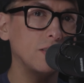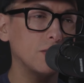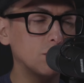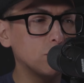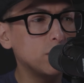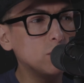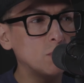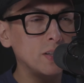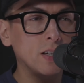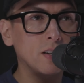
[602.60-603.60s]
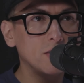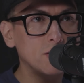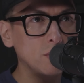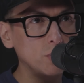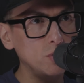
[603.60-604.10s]
think some people may not
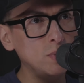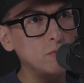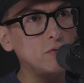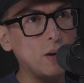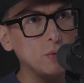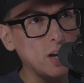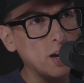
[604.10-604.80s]
understand what you mean found